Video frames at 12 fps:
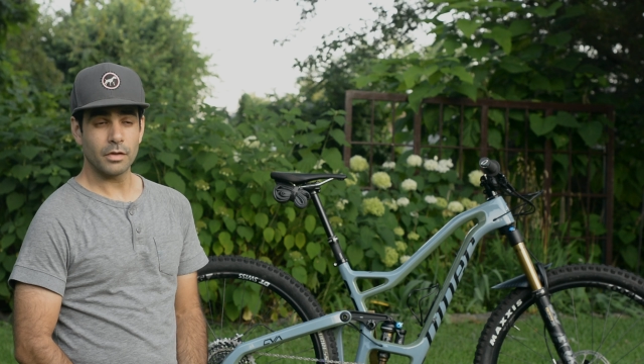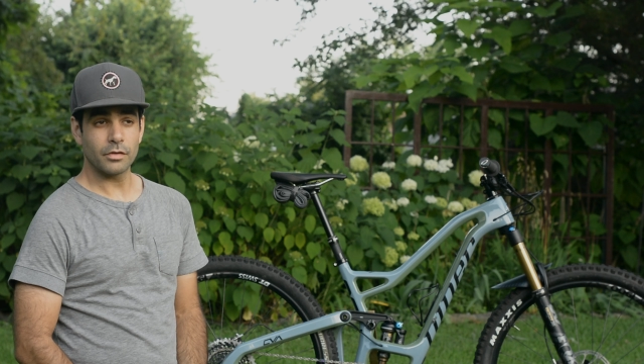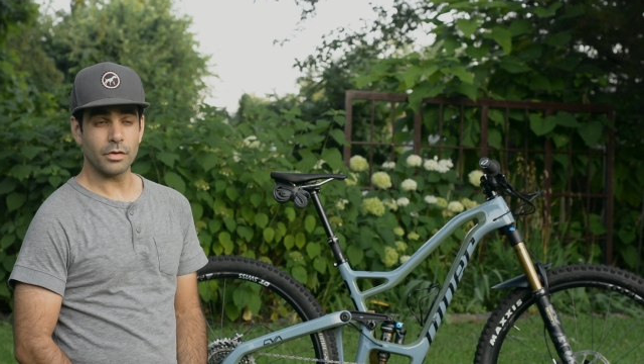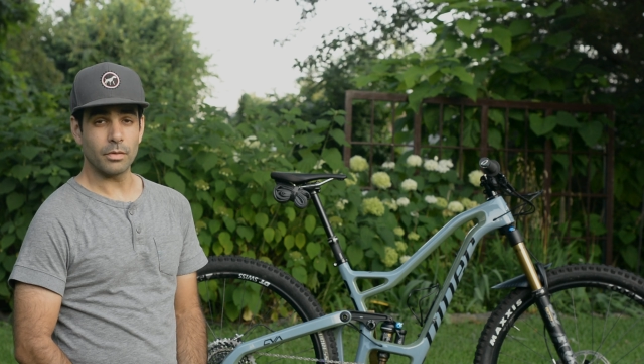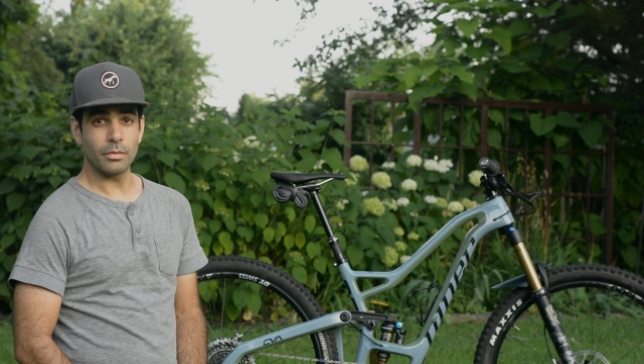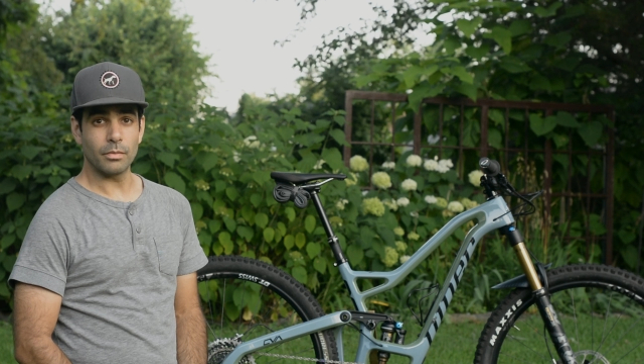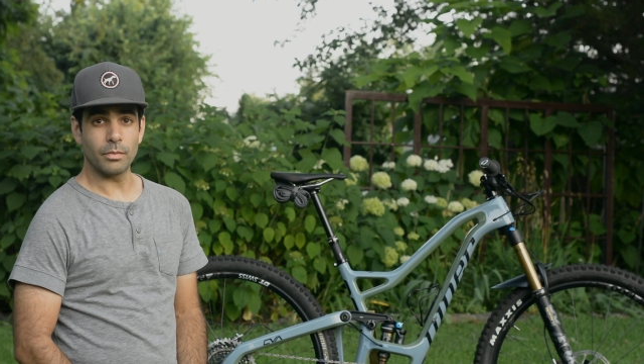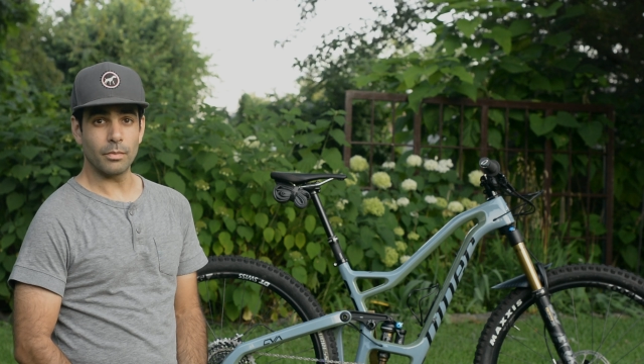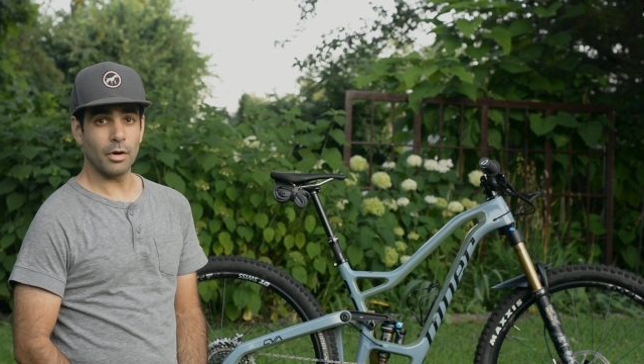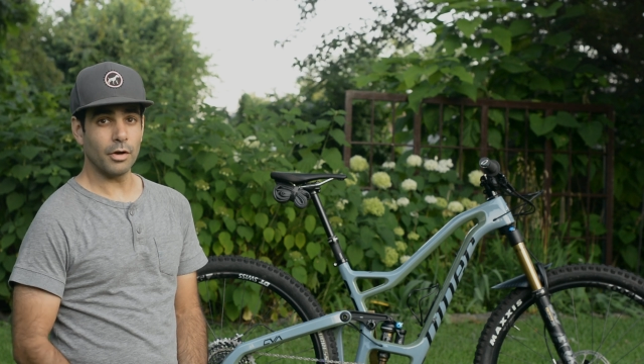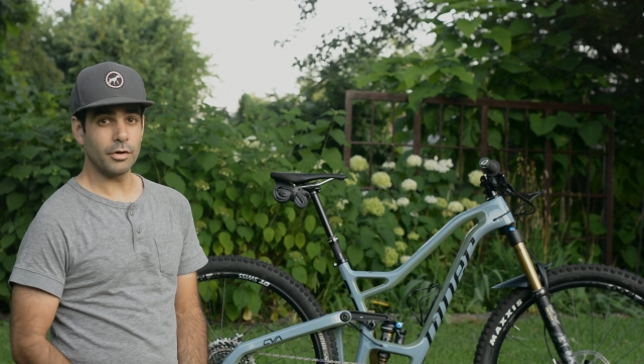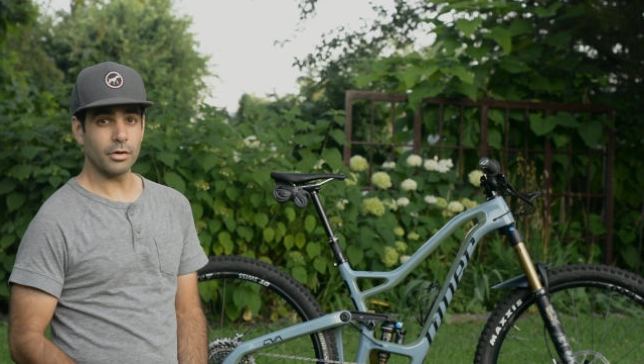So
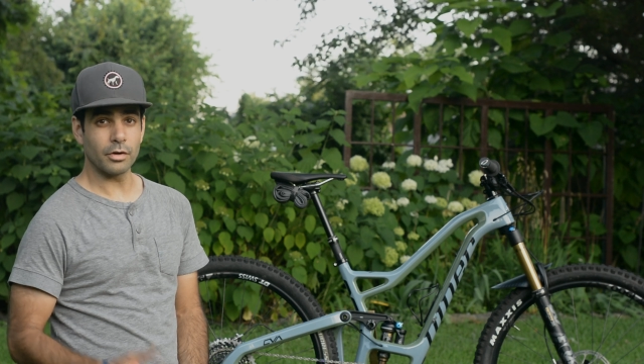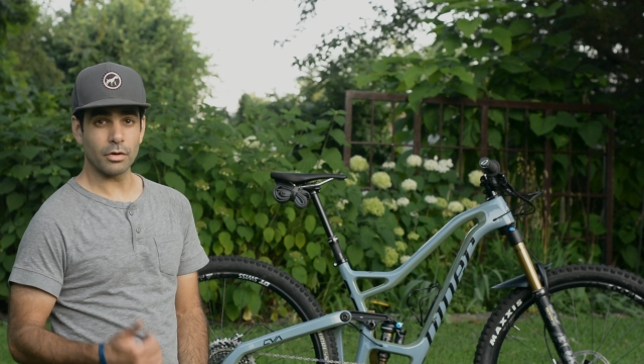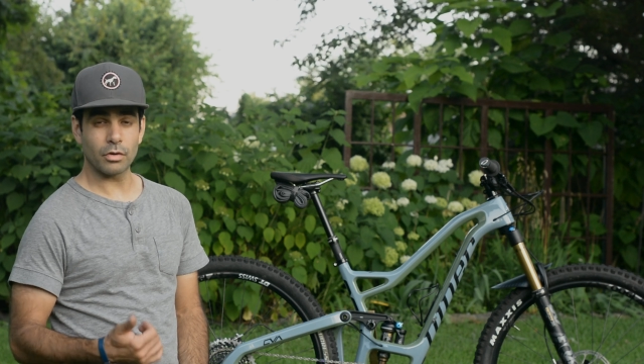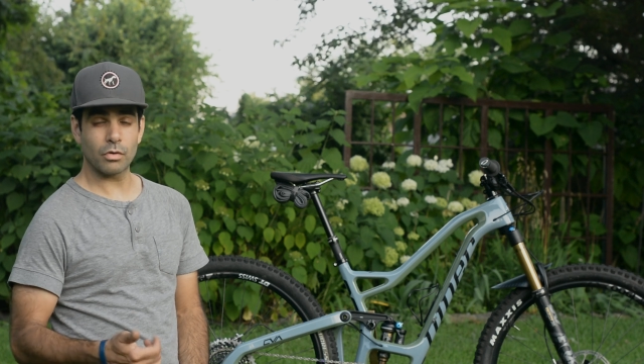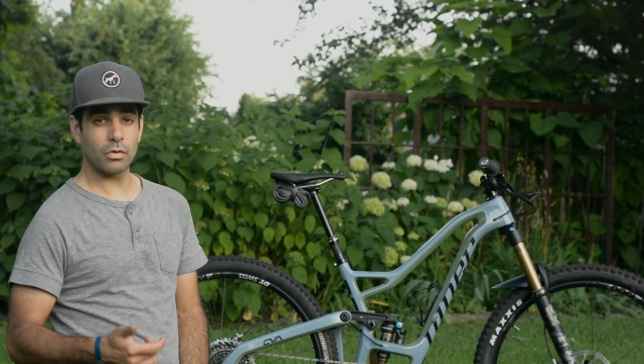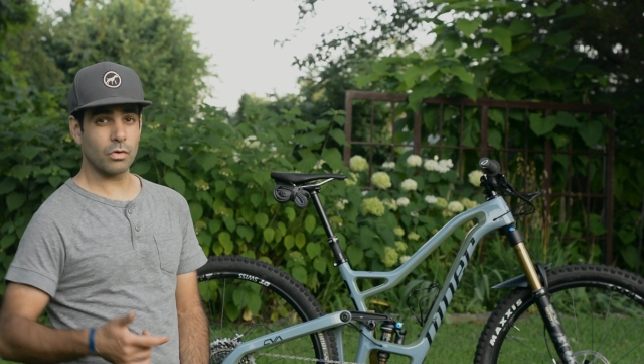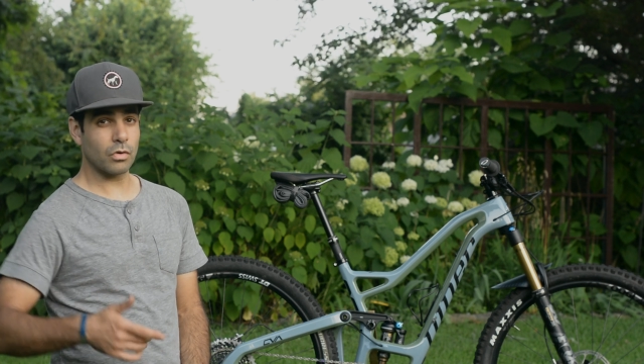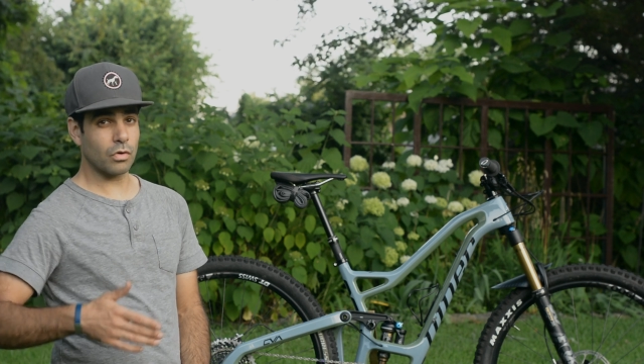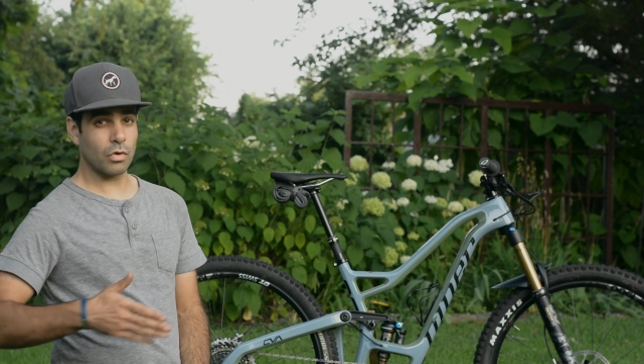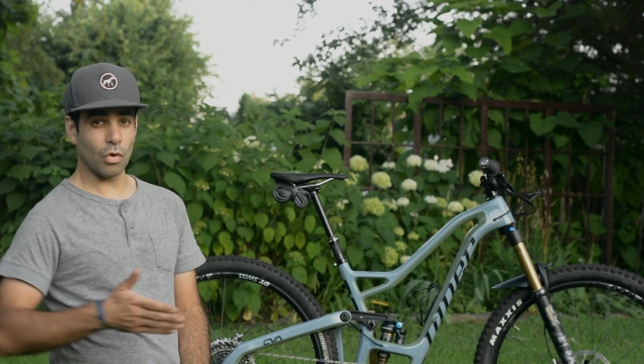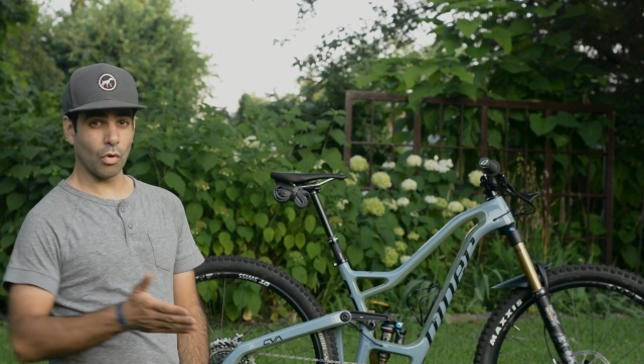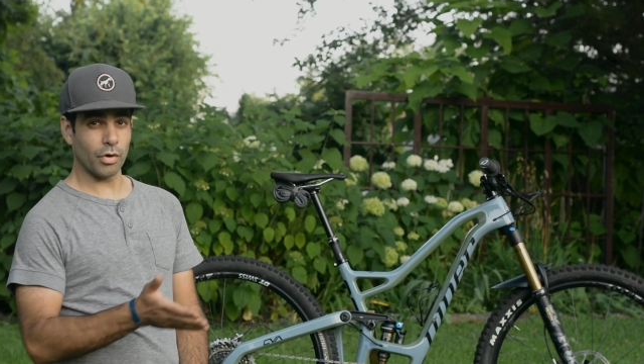under
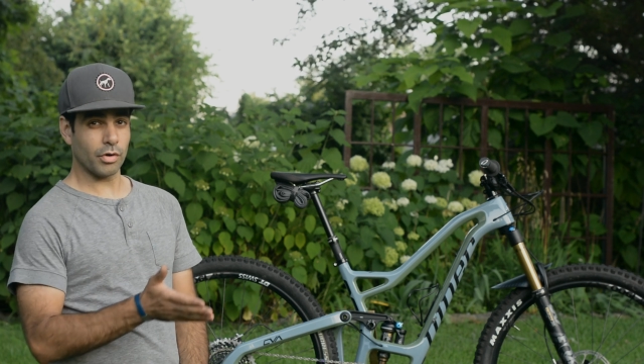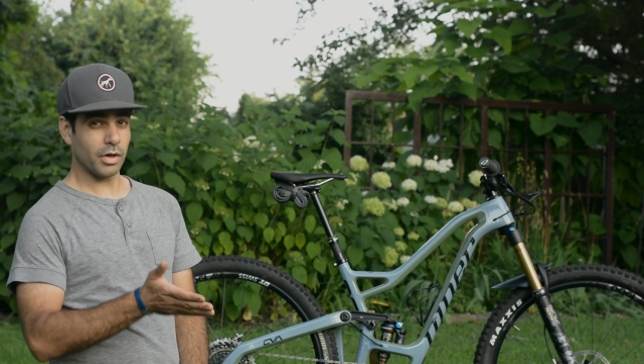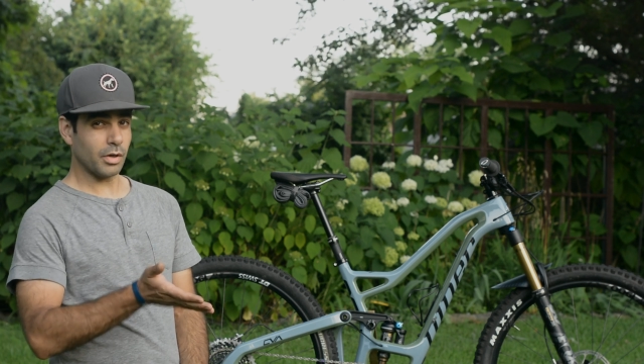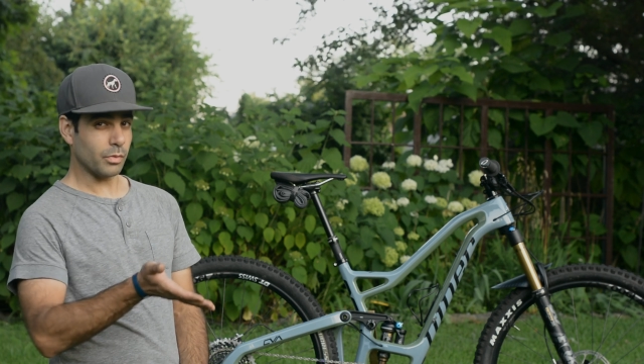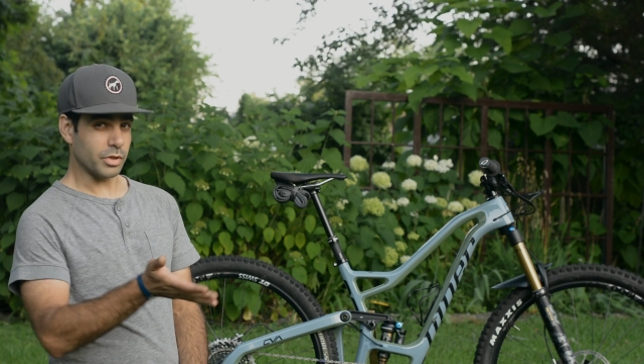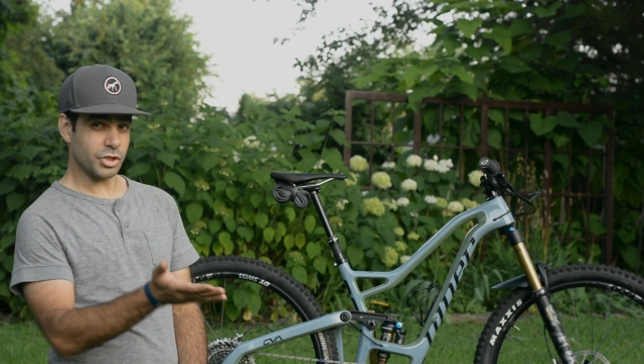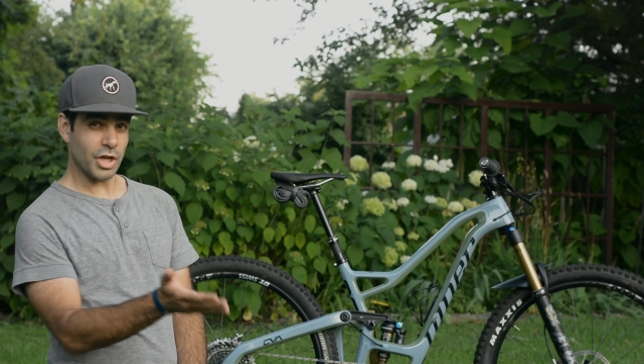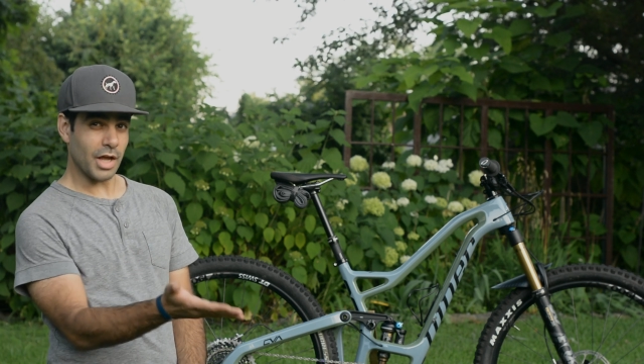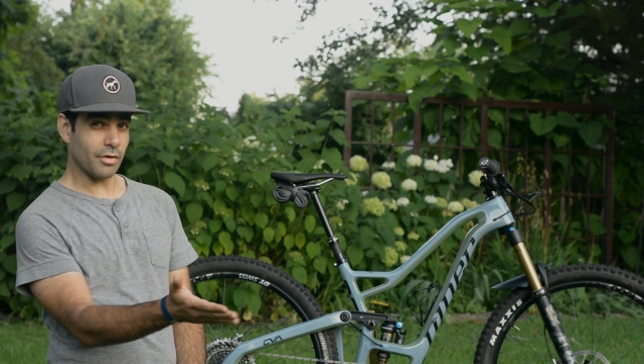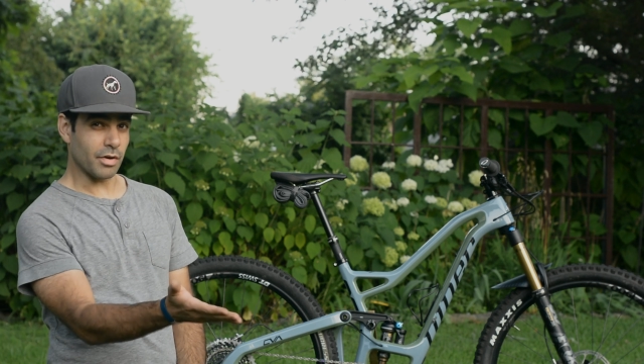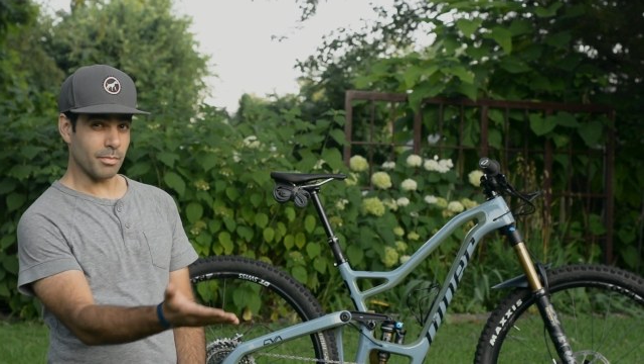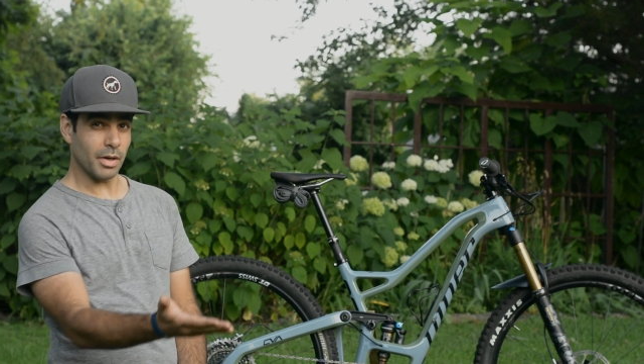cornering with
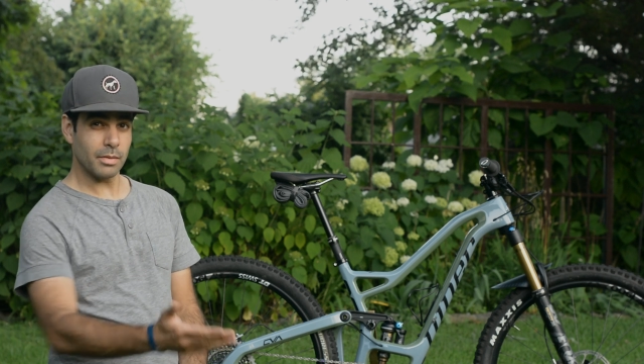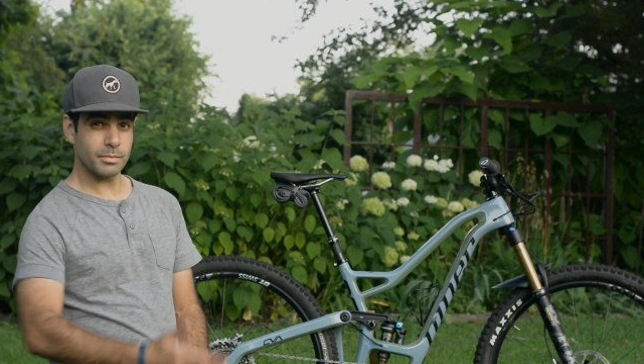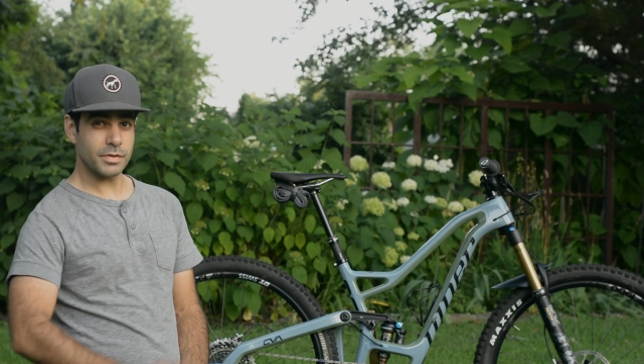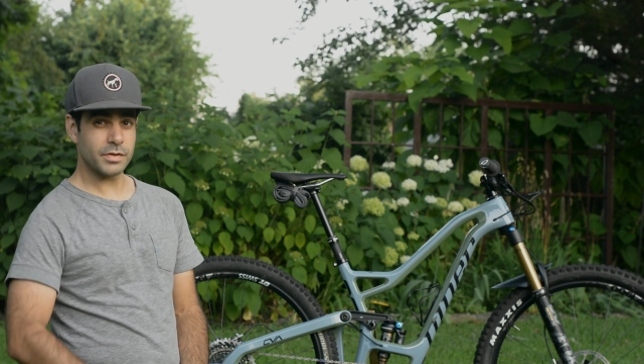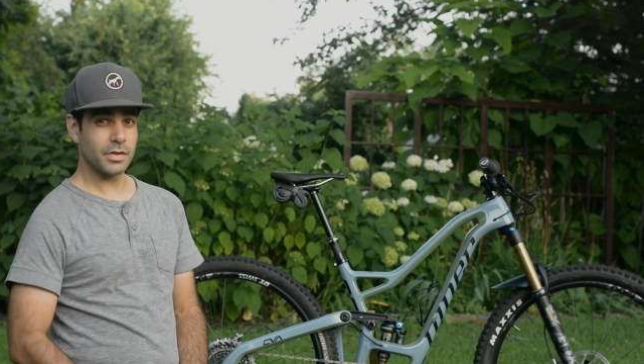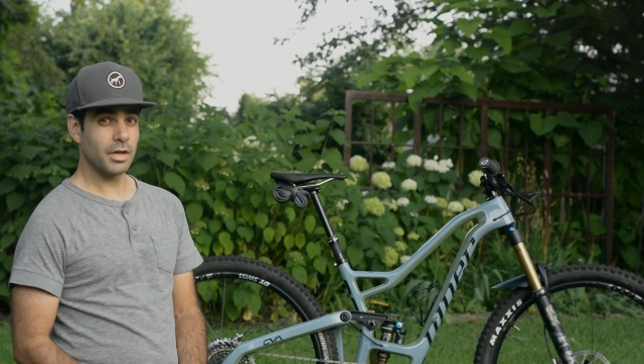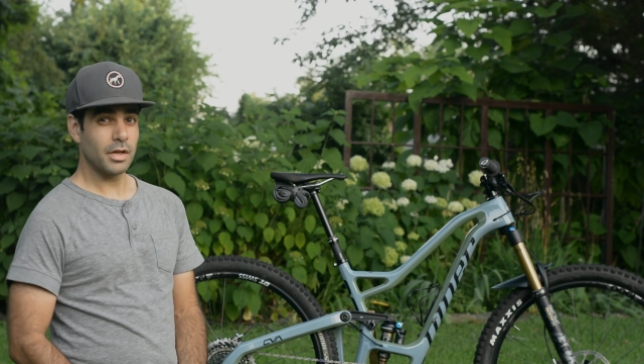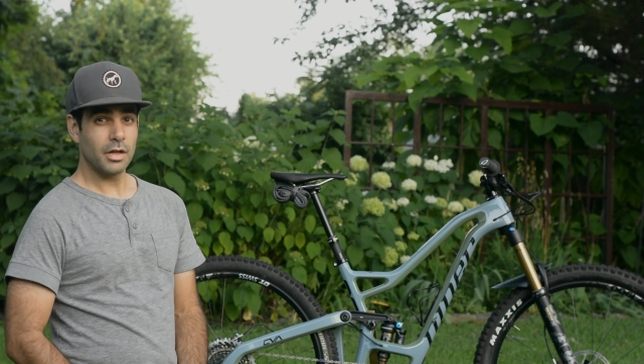chattery bumps,